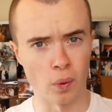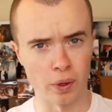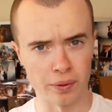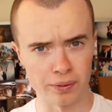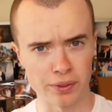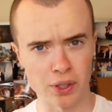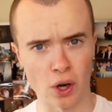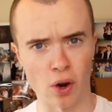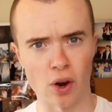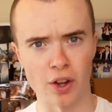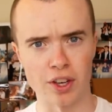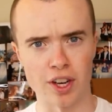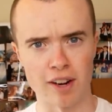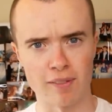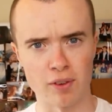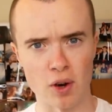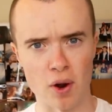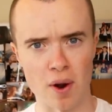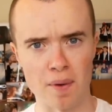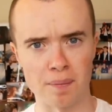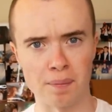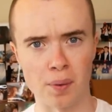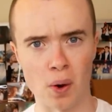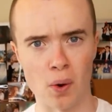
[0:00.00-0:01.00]
We've got another
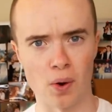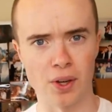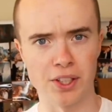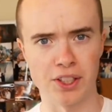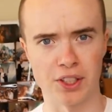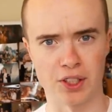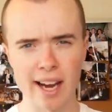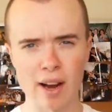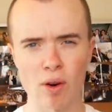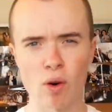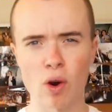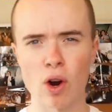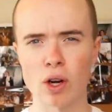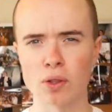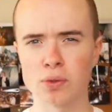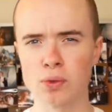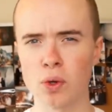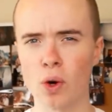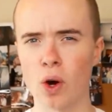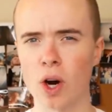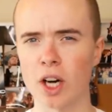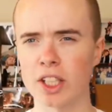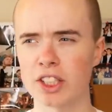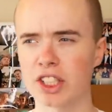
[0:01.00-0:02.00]
one, boys. Now, I
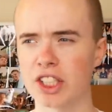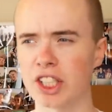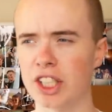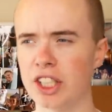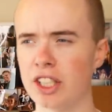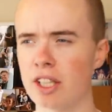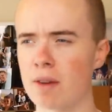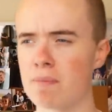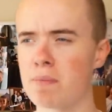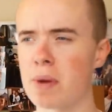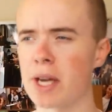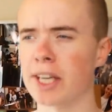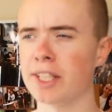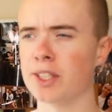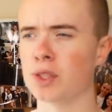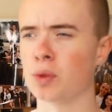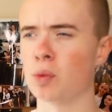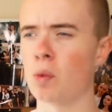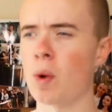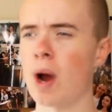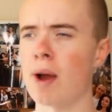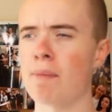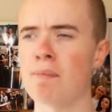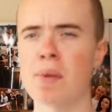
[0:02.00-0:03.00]
thought I'd seen the biggest
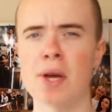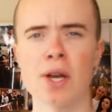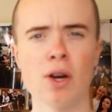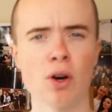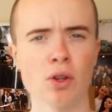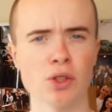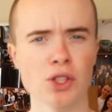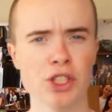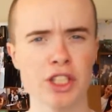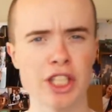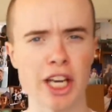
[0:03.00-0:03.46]
weapon on